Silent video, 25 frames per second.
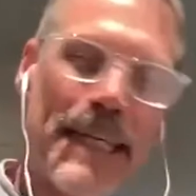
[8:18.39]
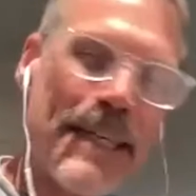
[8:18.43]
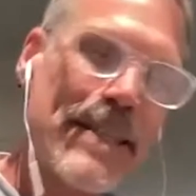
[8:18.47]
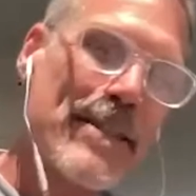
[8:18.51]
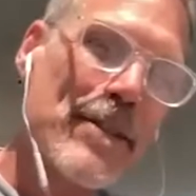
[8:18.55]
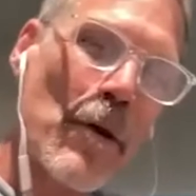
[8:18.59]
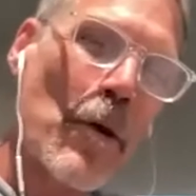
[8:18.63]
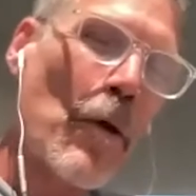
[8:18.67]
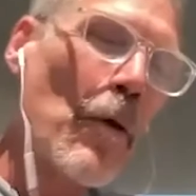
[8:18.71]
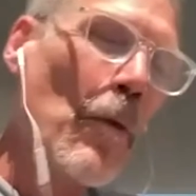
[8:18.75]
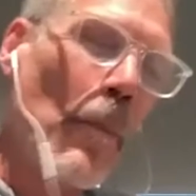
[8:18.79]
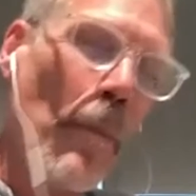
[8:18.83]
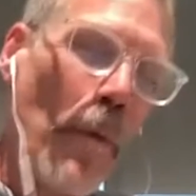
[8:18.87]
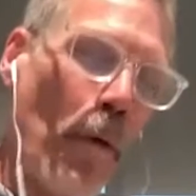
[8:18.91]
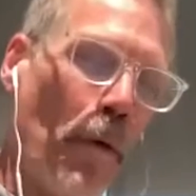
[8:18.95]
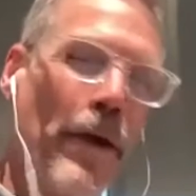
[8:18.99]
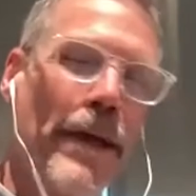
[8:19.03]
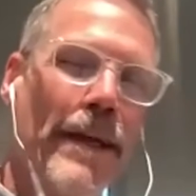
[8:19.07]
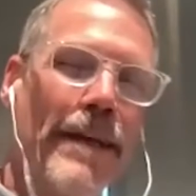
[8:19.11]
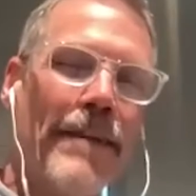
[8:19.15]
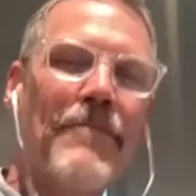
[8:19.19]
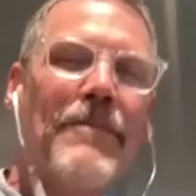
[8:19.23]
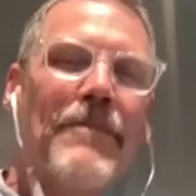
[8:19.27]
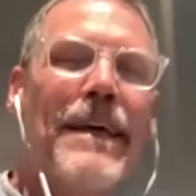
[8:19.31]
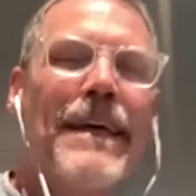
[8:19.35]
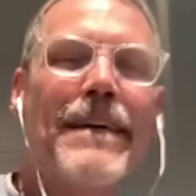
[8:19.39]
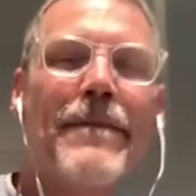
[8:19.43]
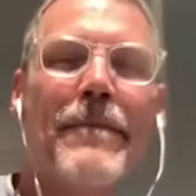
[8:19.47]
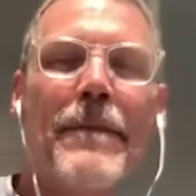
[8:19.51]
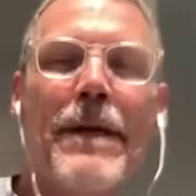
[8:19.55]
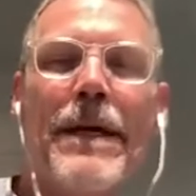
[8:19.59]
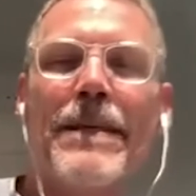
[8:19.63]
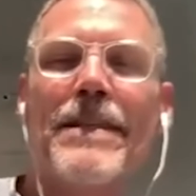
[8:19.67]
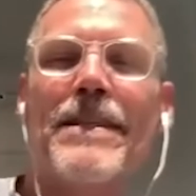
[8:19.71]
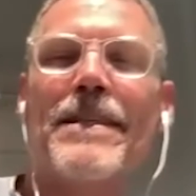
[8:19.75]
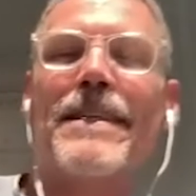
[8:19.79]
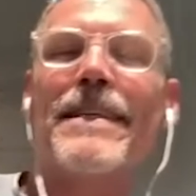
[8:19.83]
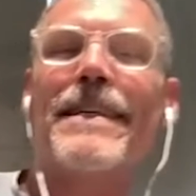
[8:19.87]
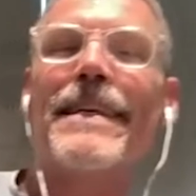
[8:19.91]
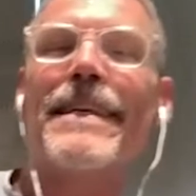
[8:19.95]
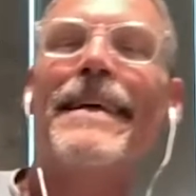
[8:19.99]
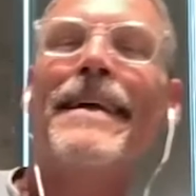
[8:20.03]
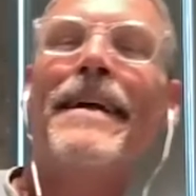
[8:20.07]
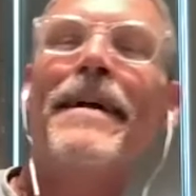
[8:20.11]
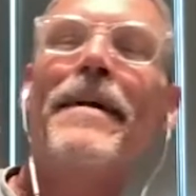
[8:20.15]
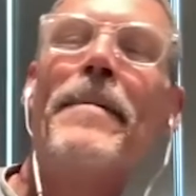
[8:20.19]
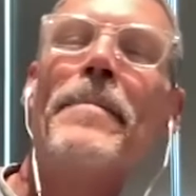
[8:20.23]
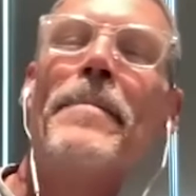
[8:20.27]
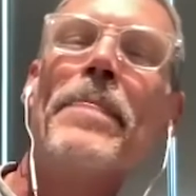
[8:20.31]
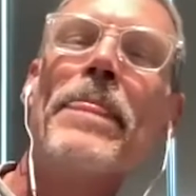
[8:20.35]
It's the whole point of animation.
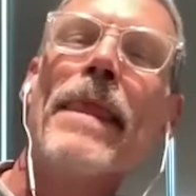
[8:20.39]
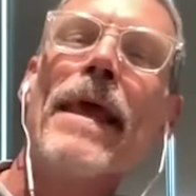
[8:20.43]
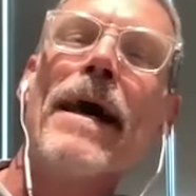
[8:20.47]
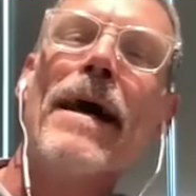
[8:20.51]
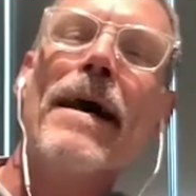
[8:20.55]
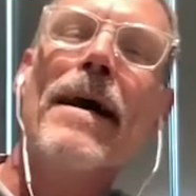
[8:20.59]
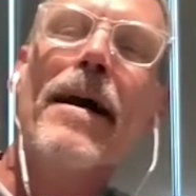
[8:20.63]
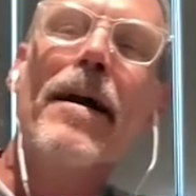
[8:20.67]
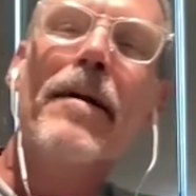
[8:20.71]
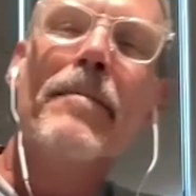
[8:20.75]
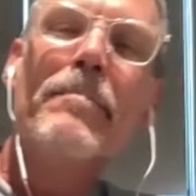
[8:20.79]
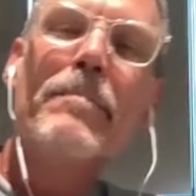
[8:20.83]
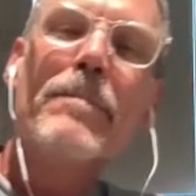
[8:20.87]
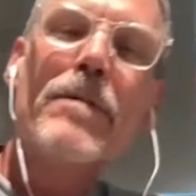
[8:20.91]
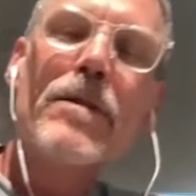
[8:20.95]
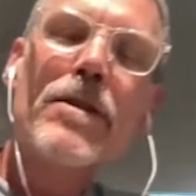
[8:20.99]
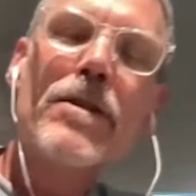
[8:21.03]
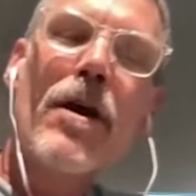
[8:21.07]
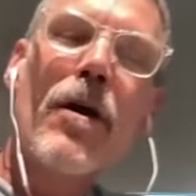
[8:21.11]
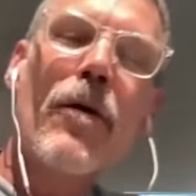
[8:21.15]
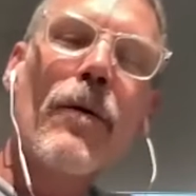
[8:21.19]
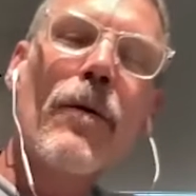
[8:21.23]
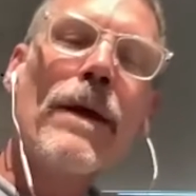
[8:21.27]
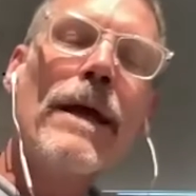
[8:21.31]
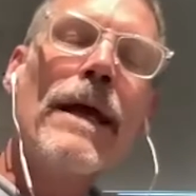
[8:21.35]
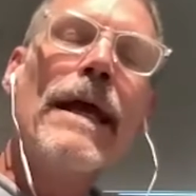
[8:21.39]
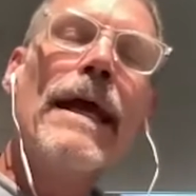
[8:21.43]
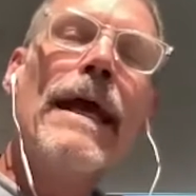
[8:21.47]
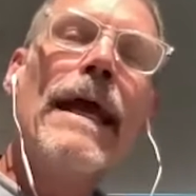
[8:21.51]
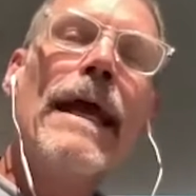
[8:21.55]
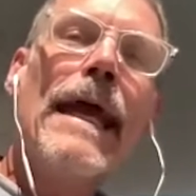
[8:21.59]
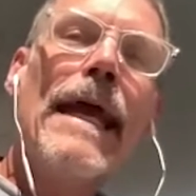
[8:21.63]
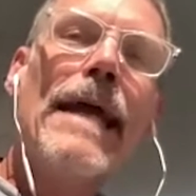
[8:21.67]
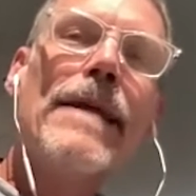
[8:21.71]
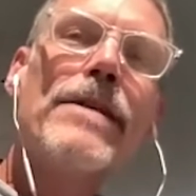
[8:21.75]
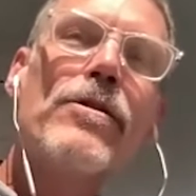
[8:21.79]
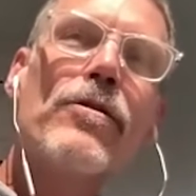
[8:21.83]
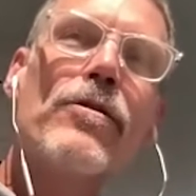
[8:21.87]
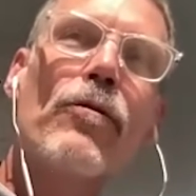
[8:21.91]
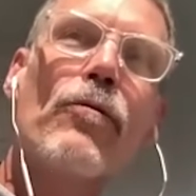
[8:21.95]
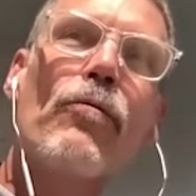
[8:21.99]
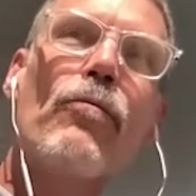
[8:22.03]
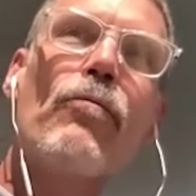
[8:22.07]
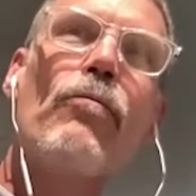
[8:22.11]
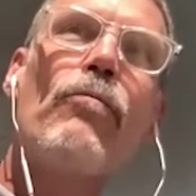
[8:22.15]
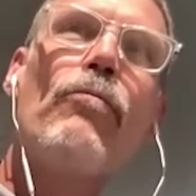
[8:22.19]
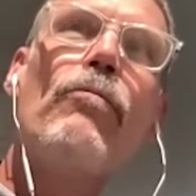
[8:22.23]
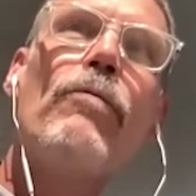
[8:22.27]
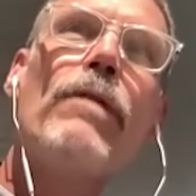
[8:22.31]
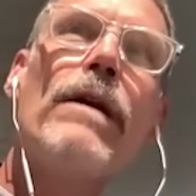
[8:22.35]
So
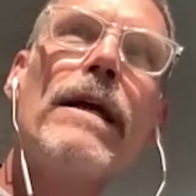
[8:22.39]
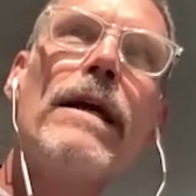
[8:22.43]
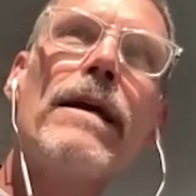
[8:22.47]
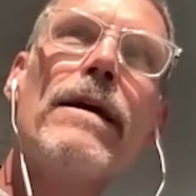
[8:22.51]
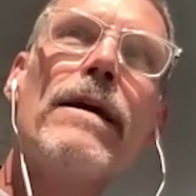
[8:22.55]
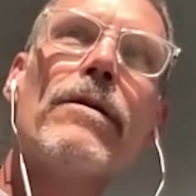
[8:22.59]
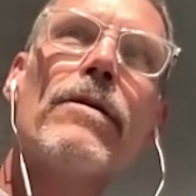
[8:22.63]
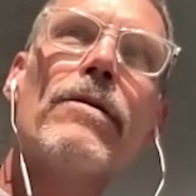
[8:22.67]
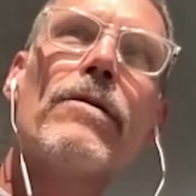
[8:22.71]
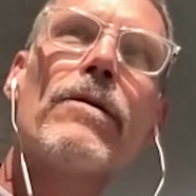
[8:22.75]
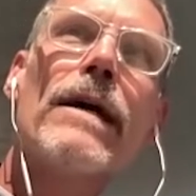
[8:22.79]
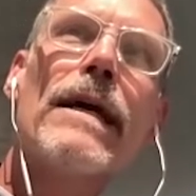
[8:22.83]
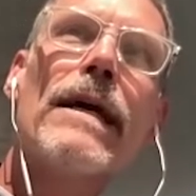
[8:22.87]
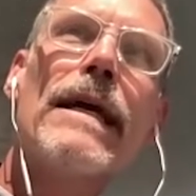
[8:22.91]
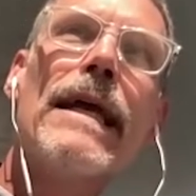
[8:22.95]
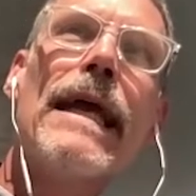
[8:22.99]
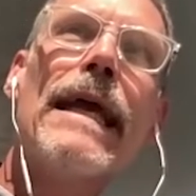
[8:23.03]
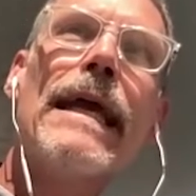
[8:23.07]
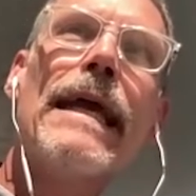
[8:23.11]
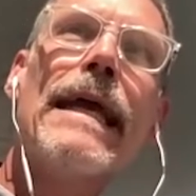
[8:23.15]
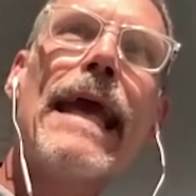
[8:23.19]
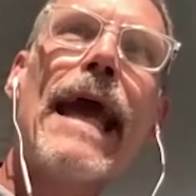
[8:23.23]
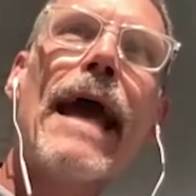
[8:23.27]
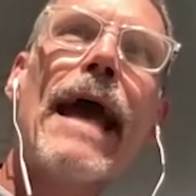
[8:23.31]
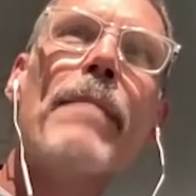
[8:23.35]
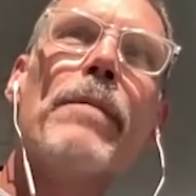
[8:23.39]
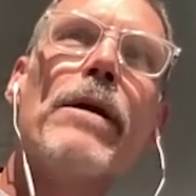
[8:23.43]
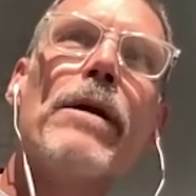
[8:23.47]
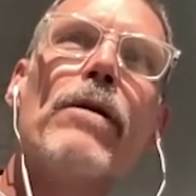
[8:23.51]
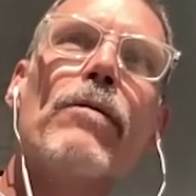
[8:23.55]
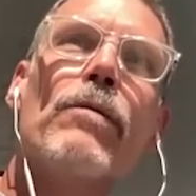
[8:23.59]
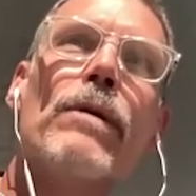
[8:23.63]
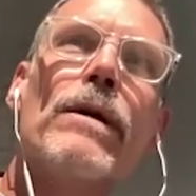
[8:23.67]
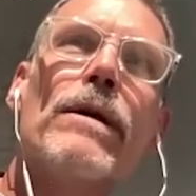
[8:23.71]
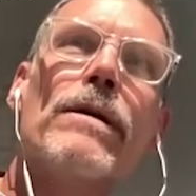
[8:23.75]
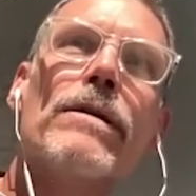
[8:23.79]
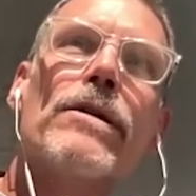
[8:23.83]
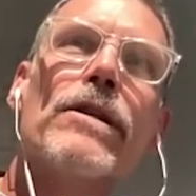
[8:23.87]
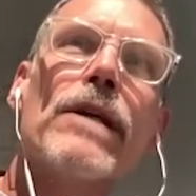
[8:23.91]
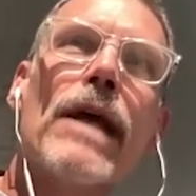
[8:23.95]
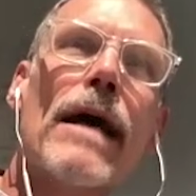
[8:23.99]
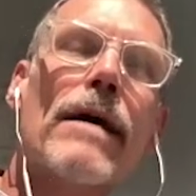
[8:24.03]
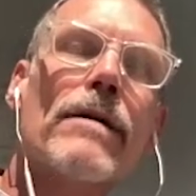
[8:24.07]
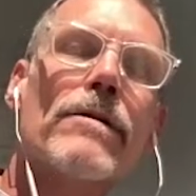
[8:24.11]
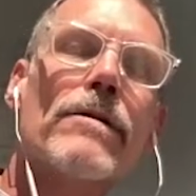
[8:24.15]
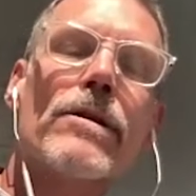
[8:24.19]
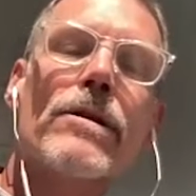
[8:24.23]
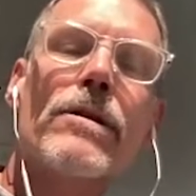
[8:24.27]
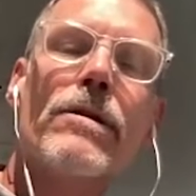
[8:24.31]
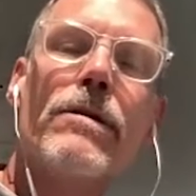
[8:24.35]
it can be a real
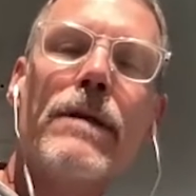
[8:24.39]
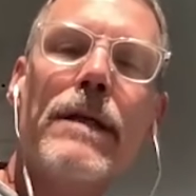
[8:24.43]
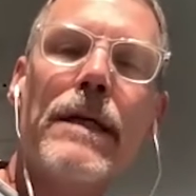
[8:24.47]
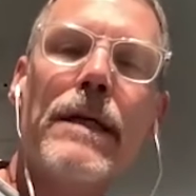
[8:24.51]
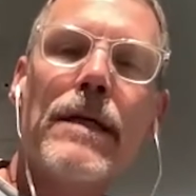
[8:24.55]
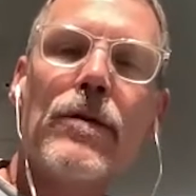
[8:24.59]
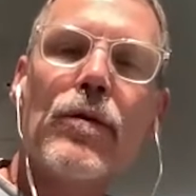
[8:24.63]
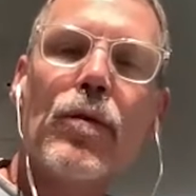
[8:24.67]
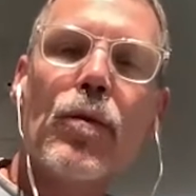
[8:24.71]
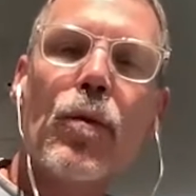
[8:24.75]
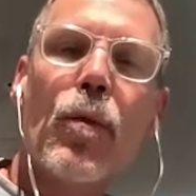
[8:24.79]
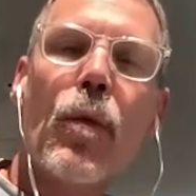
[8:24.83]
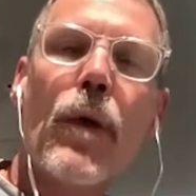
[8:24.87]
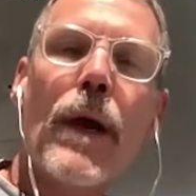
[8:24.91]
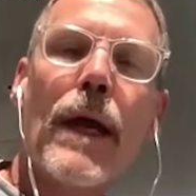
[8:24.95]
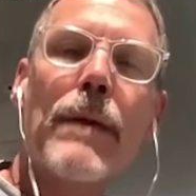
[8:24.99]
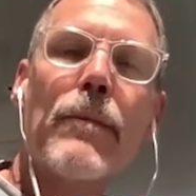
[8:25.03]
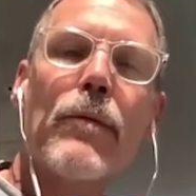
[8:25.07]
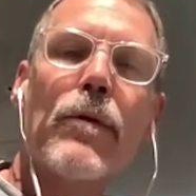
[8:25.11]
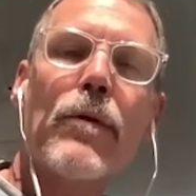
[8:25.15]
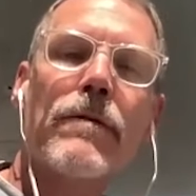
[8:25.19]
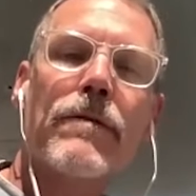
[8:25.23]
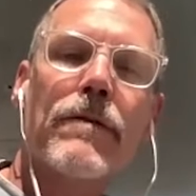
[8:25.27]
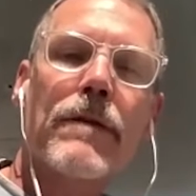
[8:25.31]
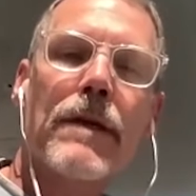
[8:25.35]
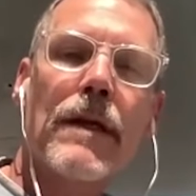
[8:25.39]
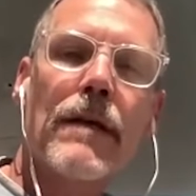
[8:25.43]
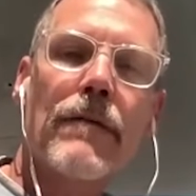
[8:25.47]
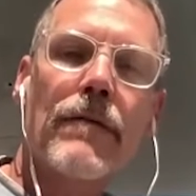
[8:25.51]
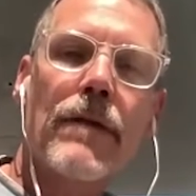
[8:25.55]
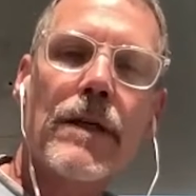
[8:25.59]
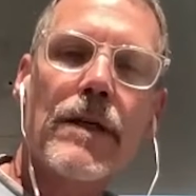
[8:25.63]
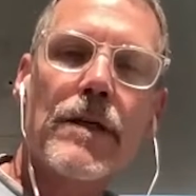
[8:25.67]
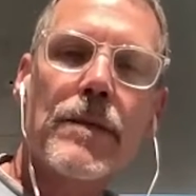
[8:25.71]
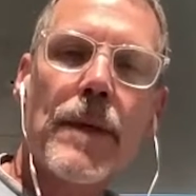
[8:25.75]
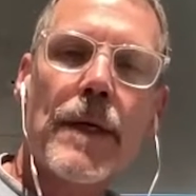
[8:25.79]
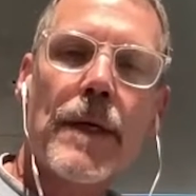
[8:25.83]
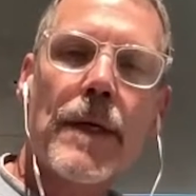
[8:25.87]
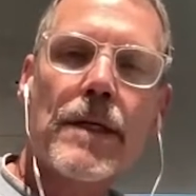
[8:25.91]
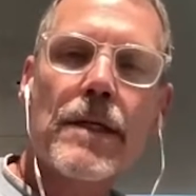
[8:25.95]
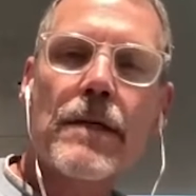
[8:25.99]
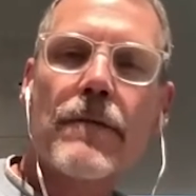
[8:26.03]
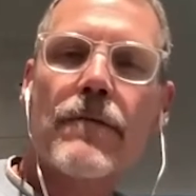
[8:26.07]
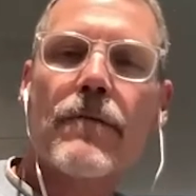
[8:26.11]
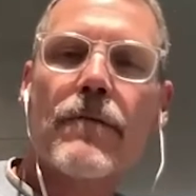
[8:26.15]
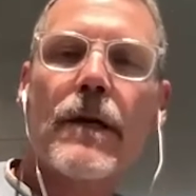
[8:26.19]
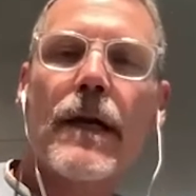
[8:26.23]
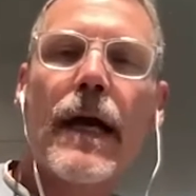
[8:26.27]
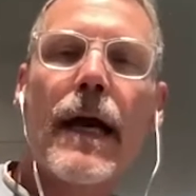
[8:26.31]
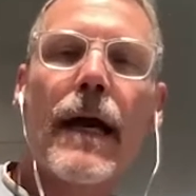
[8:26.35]
challenge. 2D is way more forgiving,
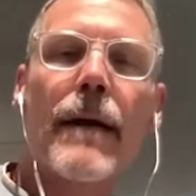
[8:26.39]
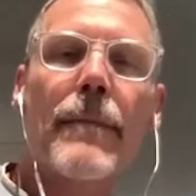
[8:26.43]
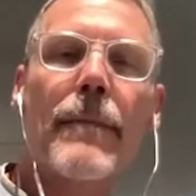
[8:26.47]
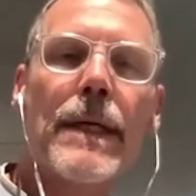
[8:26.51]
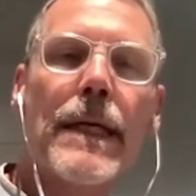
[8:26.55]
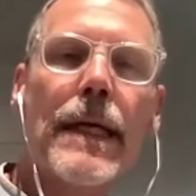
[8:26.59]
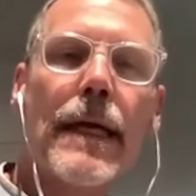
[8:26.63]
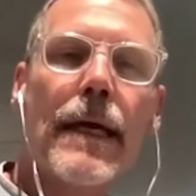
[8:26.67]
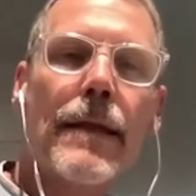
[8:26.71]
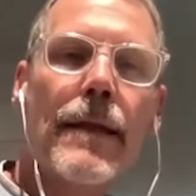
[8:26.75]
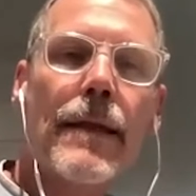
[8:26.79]
especially for comedy.